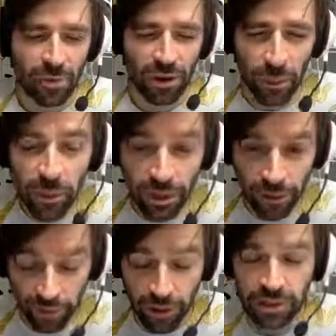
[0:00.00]
probably
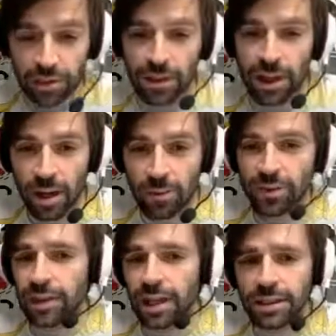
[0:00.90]
refer to on a
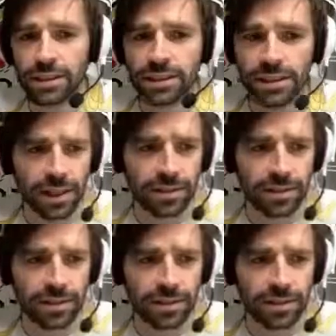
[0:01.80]
number of occasions